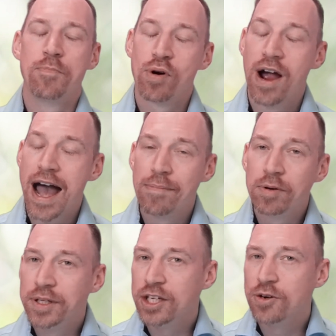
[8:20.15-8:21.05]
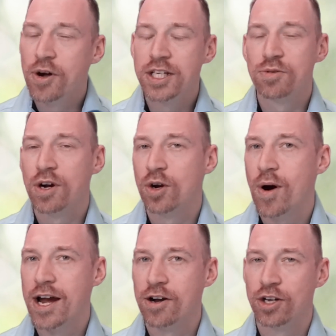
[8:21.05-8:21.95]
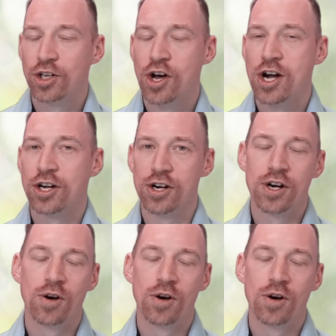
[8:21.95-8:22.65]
probably going to require longer.